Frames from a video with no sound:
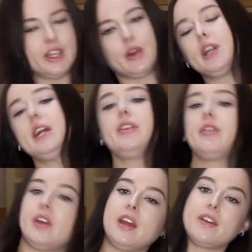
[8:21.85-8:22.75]
The only
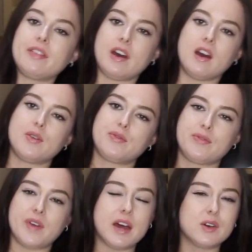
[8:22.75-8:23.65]
thing that I
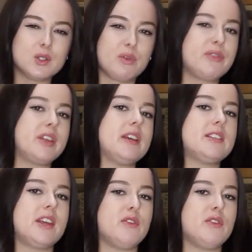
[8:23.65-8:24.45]
found with this,